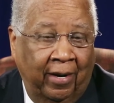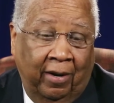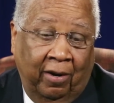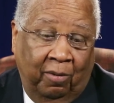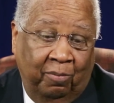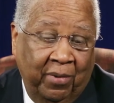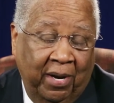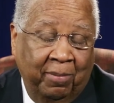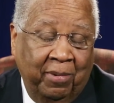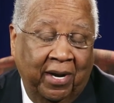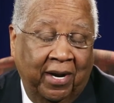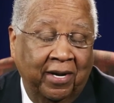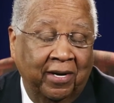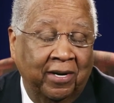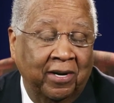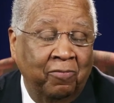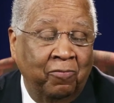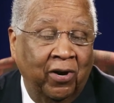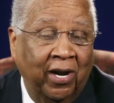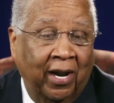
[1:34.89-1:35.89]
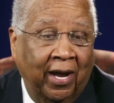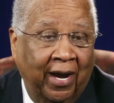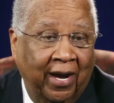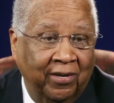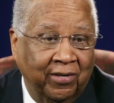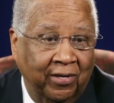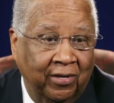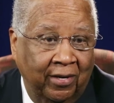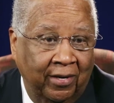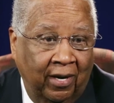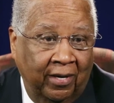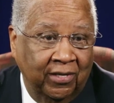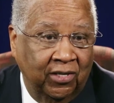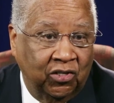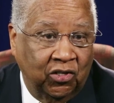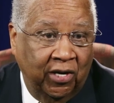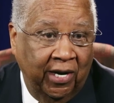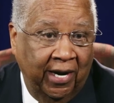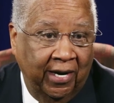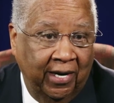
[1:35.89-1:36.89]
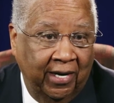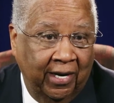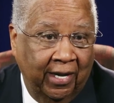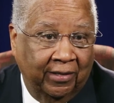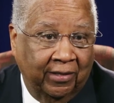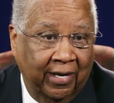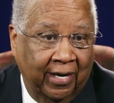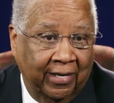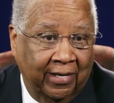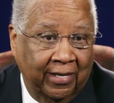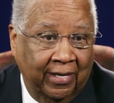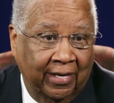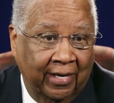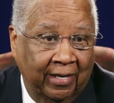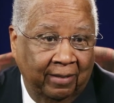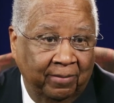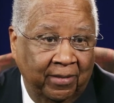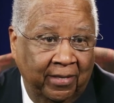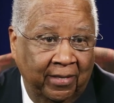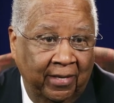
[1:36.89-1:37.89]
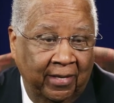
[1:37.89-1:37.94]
or maybe I didn't realize it, understand it at that time.